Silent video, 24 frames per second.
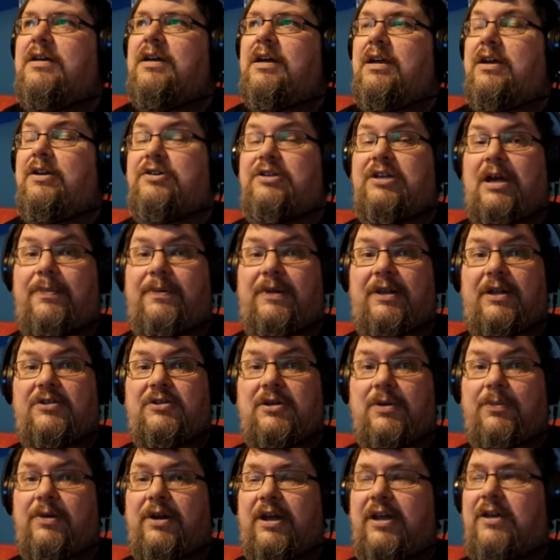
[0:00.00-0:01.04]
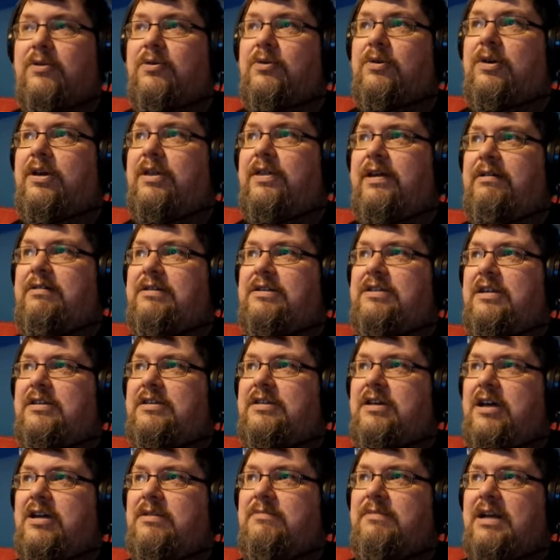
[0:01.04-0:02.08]
And you see up in the top right corner, there is the
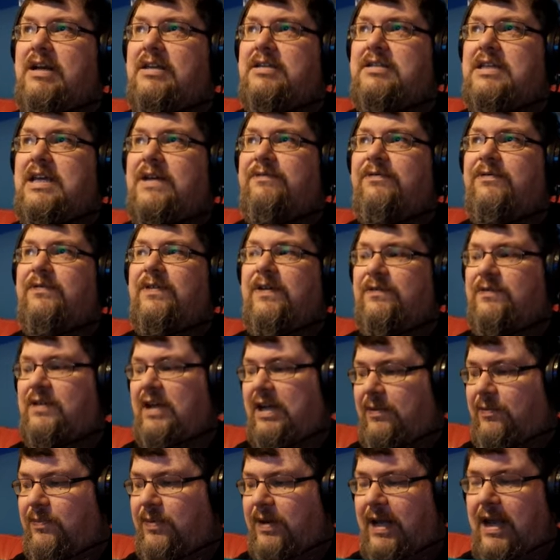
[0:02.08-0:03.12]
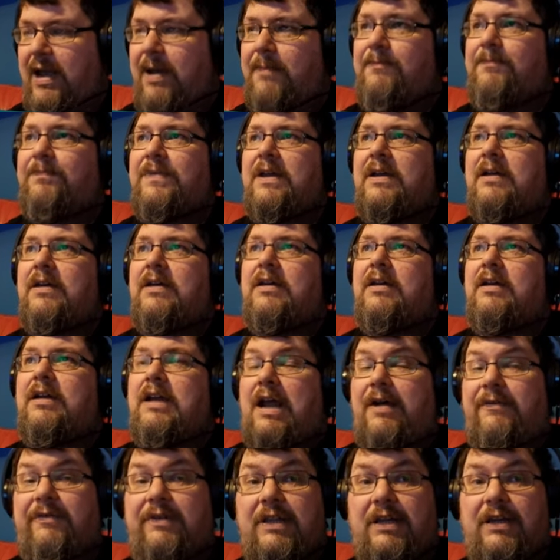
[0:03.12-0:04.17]
time. It is 7.15 p.m.
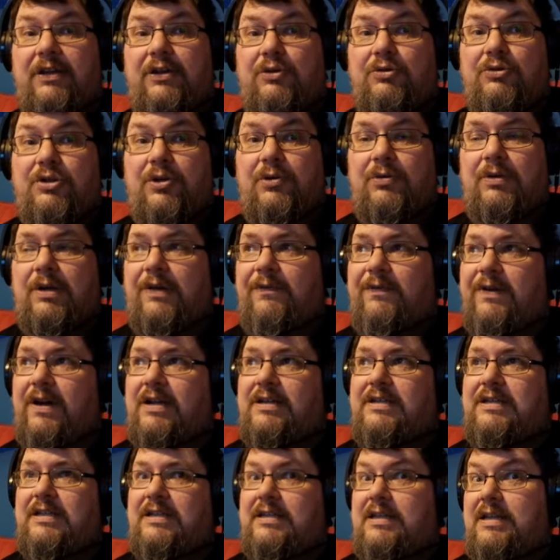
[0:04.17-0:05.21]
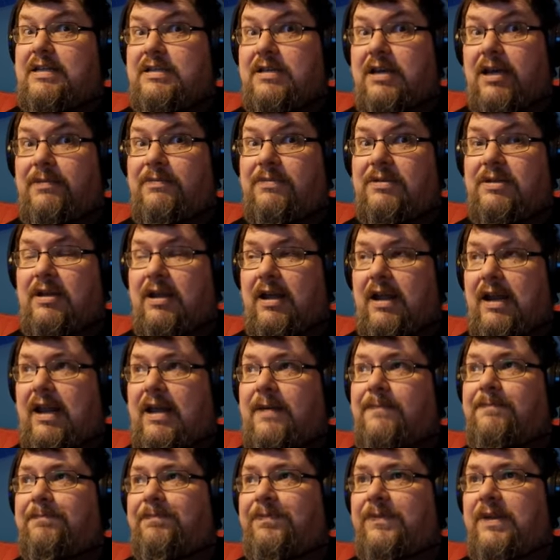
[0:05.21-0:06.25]
Everything you do advances the time
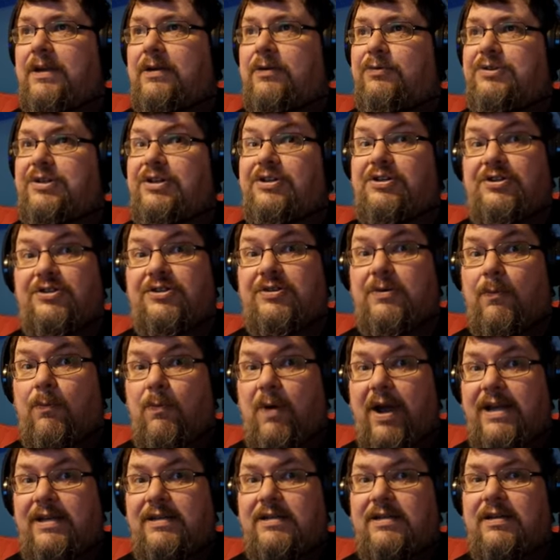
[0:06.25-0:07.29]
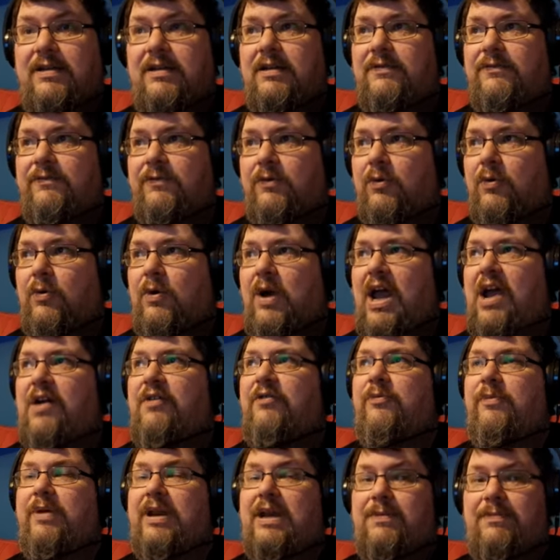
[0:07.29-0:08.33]
slightly. You can also choose to wait for
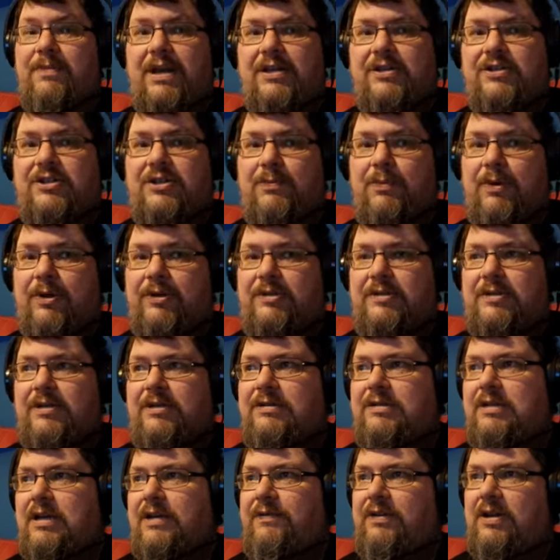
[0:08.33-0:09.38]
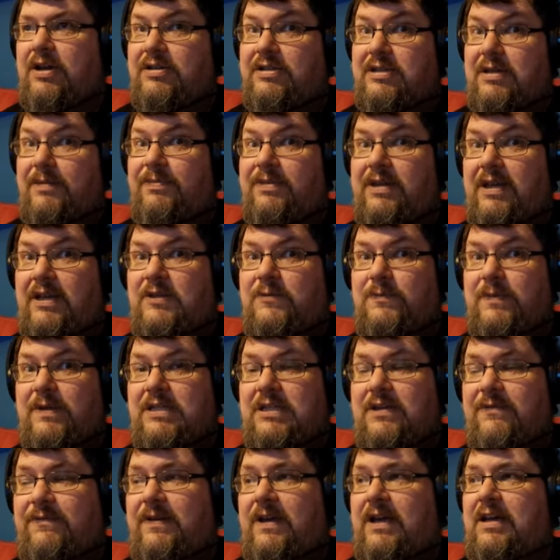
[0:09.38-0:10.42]
however many minutes you want to. So if you know something
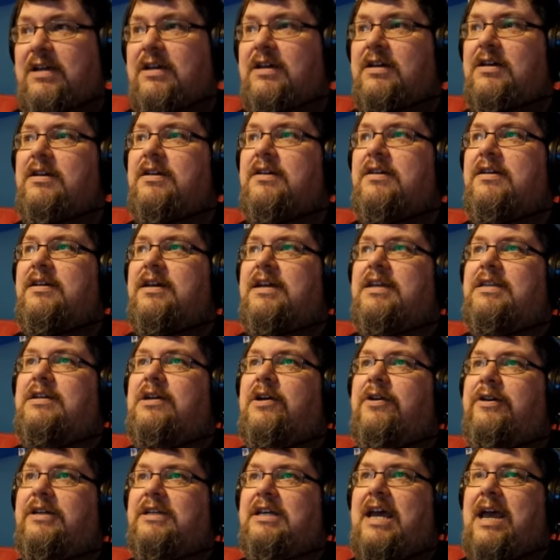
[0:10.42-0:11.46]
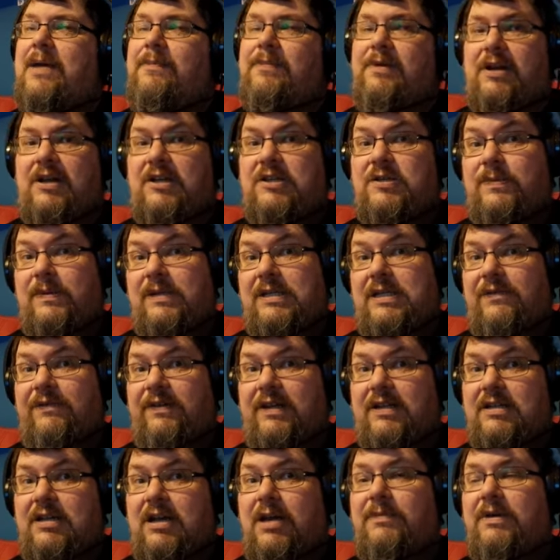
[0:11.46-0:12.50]
specific is going to happen at a
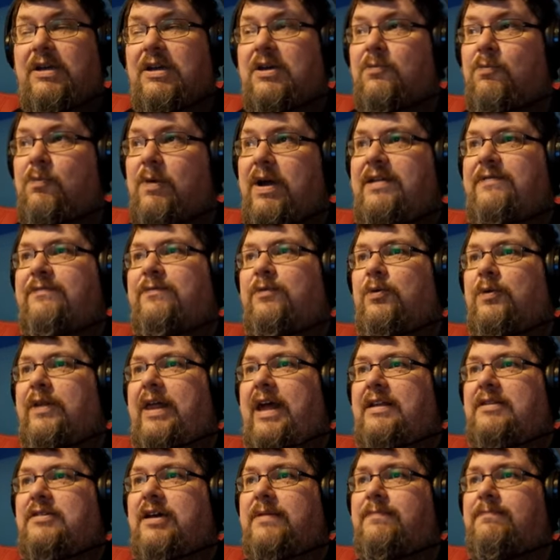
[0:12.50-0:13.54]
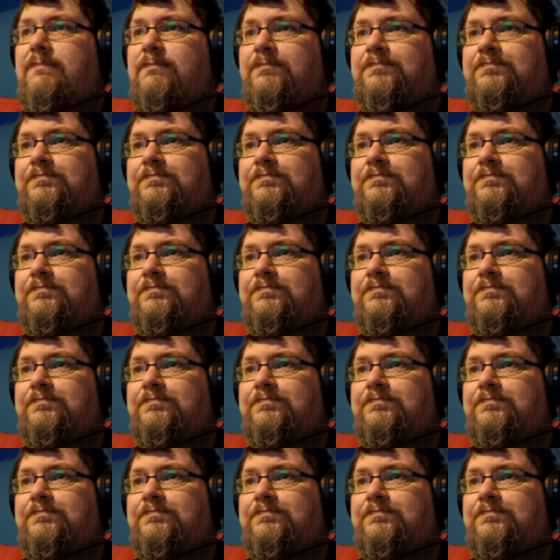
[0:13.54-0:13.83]
specific time, you can wait for that time.